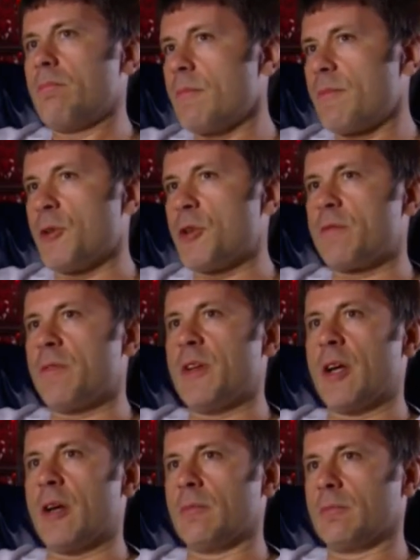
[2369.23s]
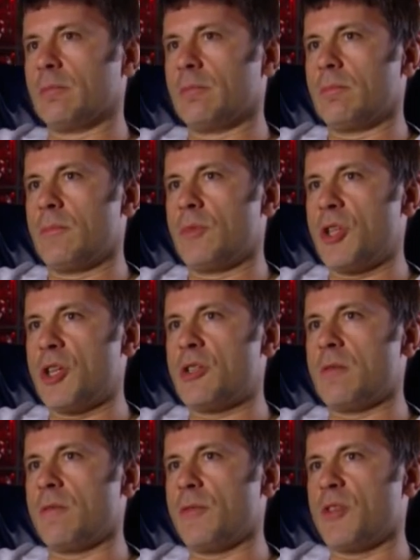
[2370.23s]
first video?
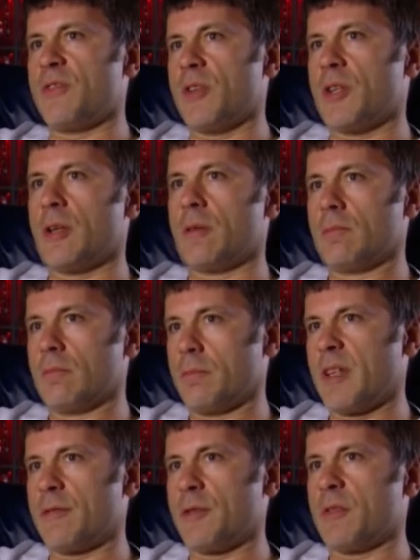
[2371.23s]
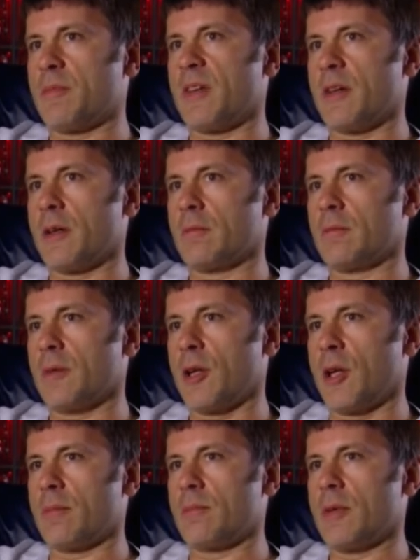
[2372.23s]
Decent first video, big first video.
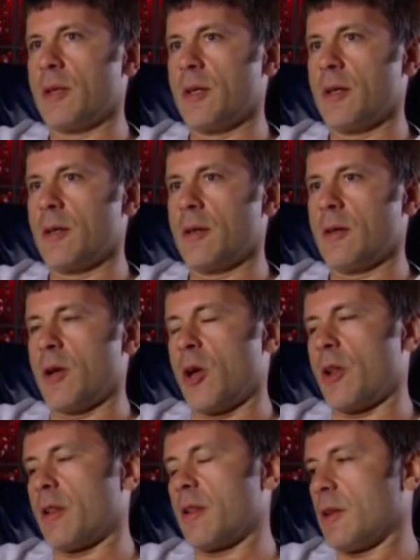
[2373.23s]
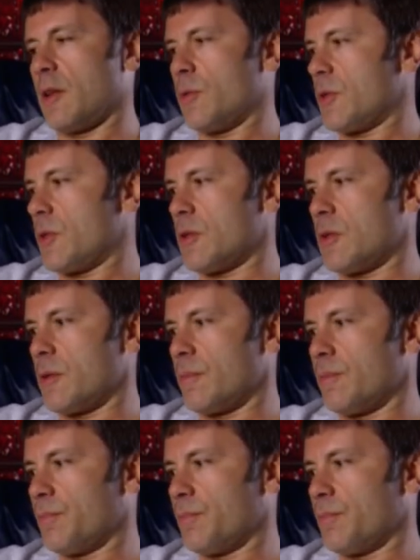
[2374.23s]
And I think it was,